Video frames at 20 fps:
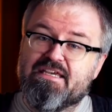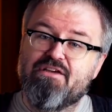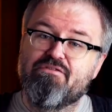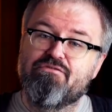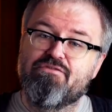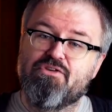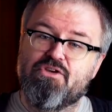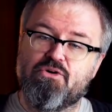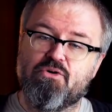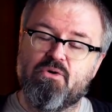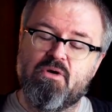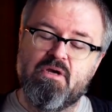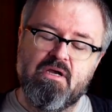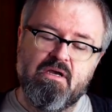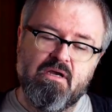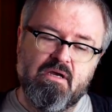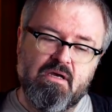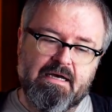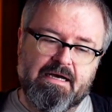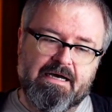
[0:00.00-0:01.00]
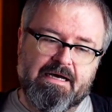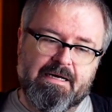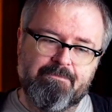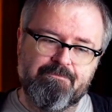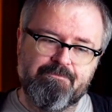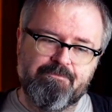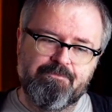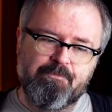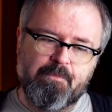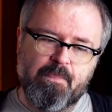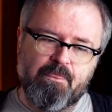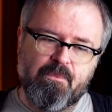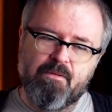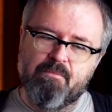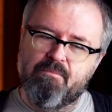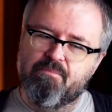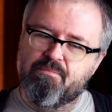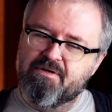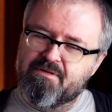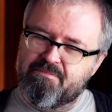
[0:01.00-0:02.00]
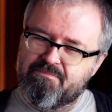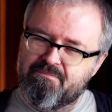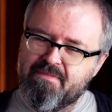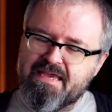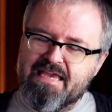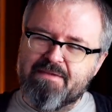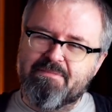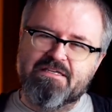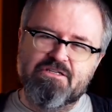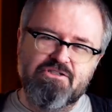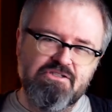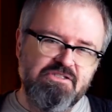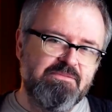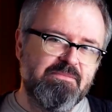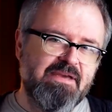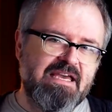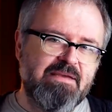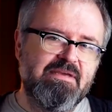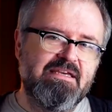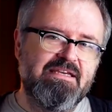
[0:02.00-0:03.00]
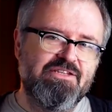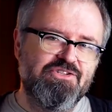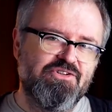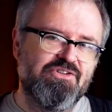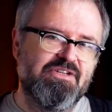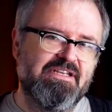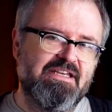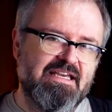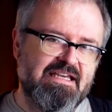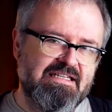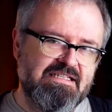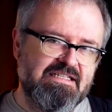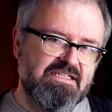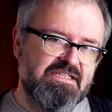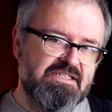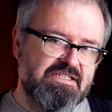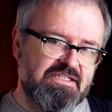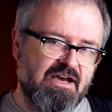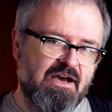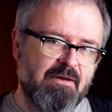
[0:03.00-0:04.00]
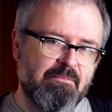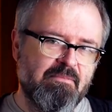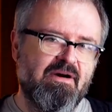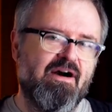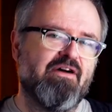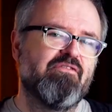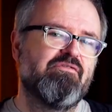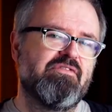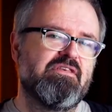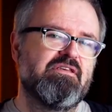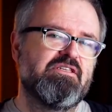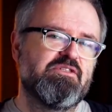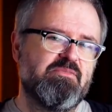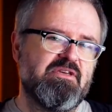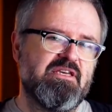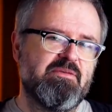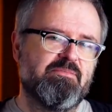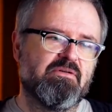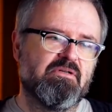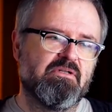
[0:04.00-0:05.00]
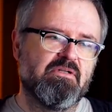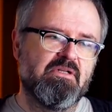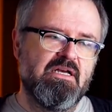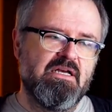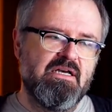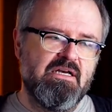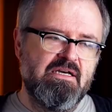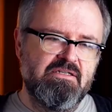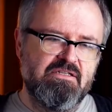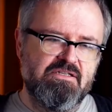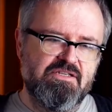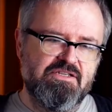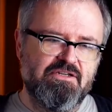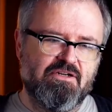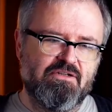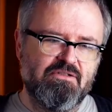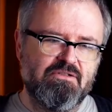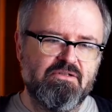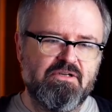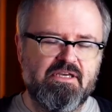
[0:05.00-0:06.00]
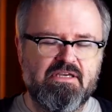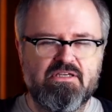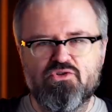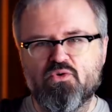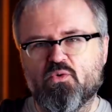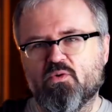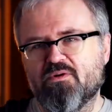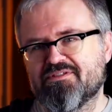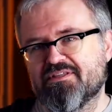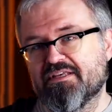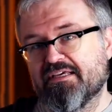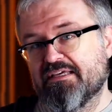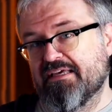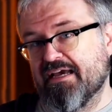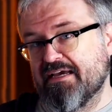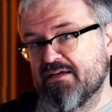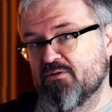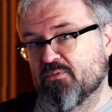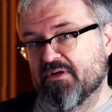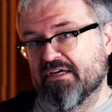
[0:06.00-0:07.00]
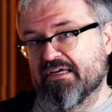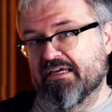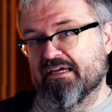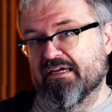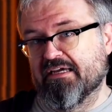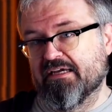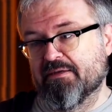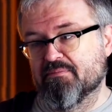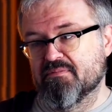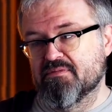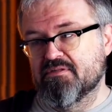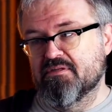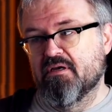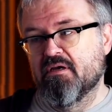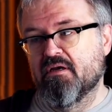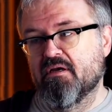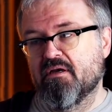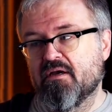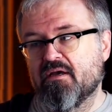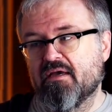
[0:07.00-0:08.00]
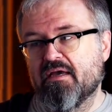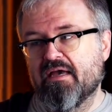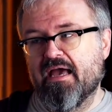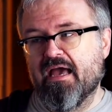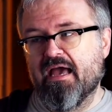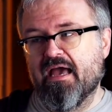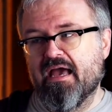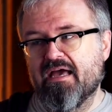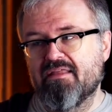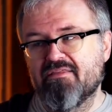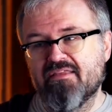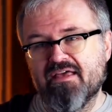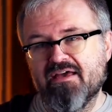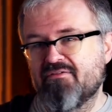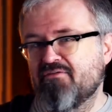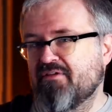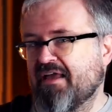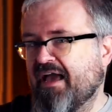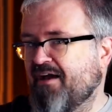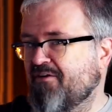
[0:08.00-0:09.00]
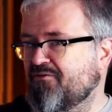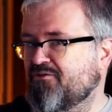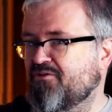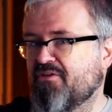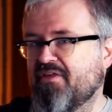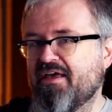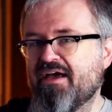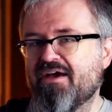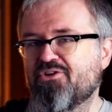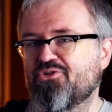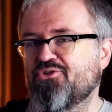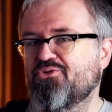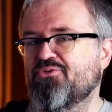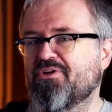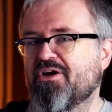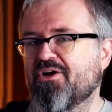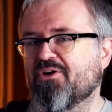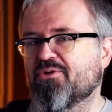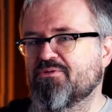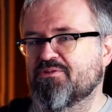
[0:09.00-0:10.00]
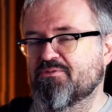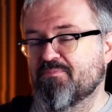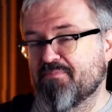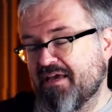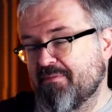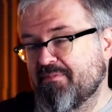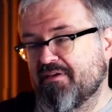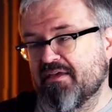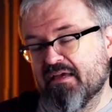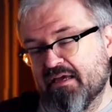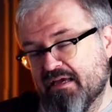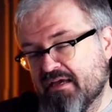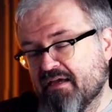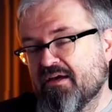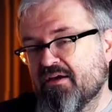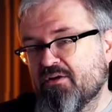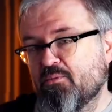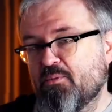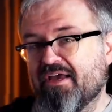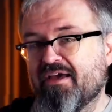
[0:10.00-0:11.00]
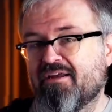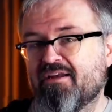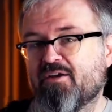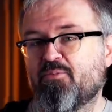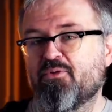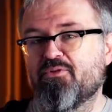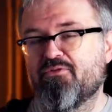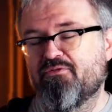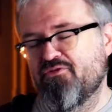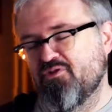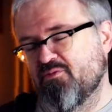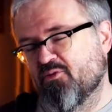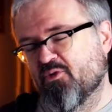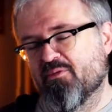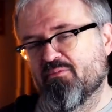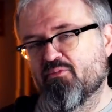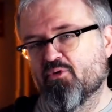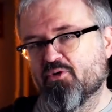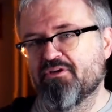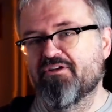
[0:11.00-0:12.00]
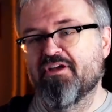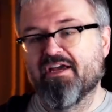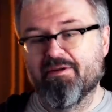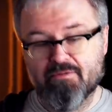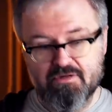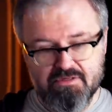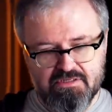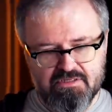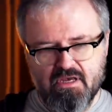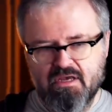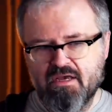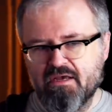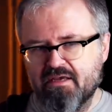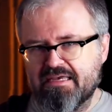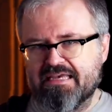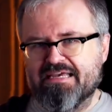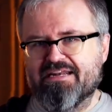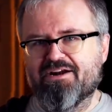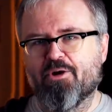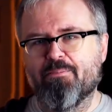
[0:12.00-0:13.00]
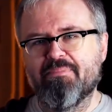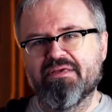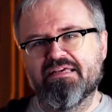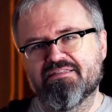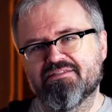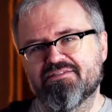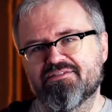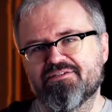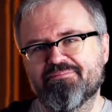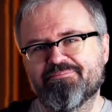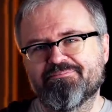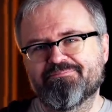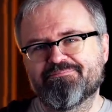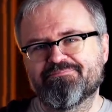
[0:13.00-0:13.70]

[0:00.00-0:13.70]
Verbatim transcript: give you. Um, but maybe, just maybe, it's going to get some of these people to start looking towards the gateway games. And then after that, who knows? Maybe we end up with a few more board gamers in our midst.